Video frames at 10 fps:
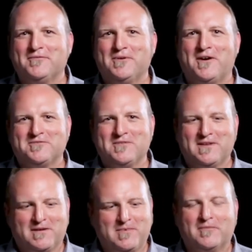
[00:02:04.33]
We often
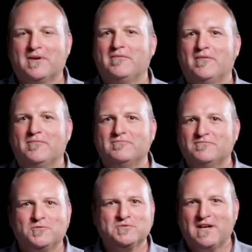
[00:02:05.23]
think about, I'm going to have a
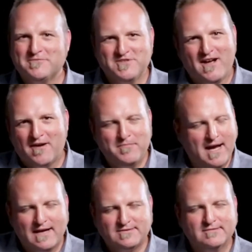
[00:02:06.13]
full-time job
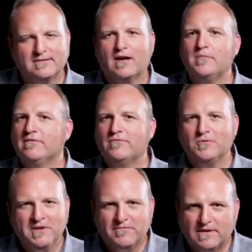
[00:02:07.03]
pastoring, I'll be
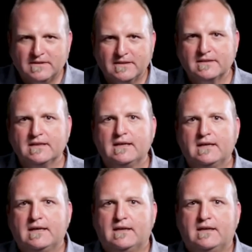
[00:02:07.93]
fully funded.
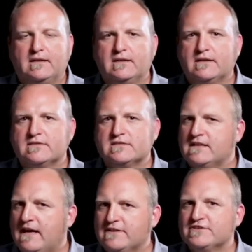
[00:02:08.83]
And yet the
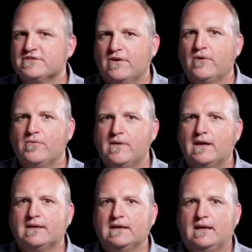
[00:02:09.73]
stats show
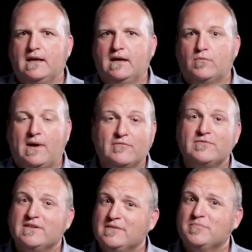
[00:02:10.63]
that around
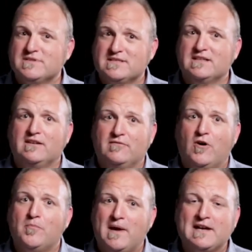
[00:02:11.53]
50% of
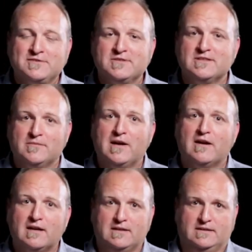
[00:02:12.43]
all pastors in
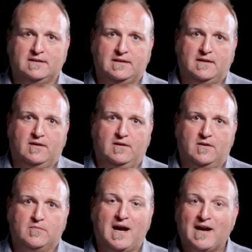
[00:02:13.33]
America
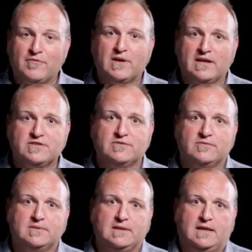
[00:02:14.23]
are bivocational.
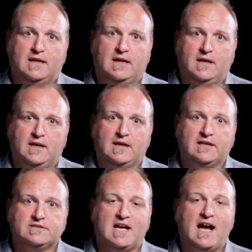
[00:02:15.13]
And it
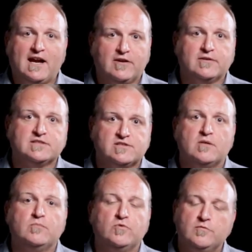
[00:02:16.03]
gets higher in
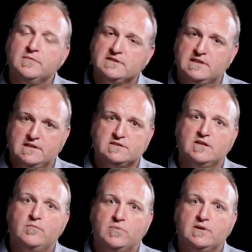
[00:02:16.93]
some movements and in
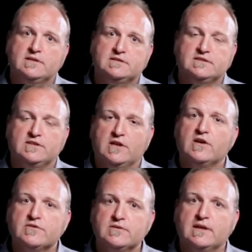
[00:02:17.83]
some places in the
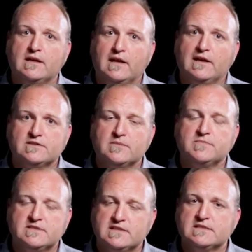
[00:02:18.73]
country. It gets up to
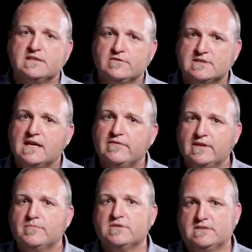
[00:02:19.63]
60 or
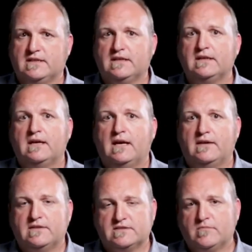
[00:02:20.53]
70%. And
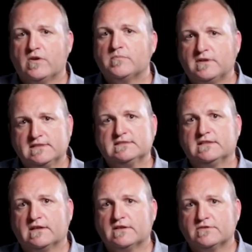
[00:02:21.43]
then some other places in the
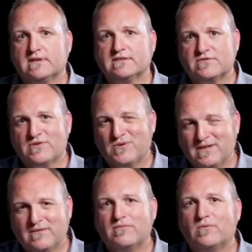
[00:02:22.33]
country, it's 30
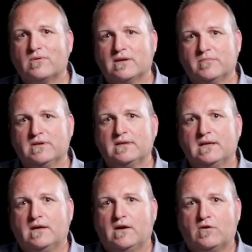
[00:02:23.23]
to 40. But
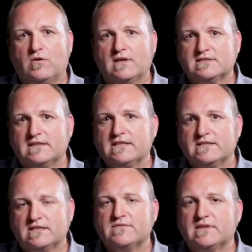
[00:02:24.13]
across the nation,
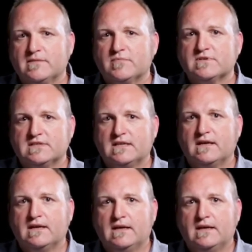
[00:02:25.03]
it's 50%.